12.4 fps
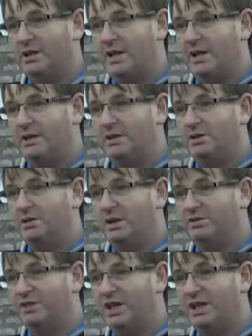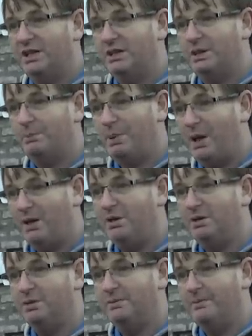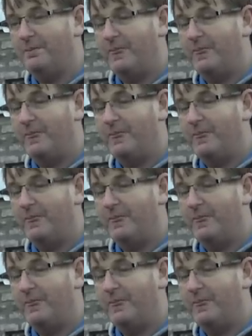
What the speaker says: and who have taken the pound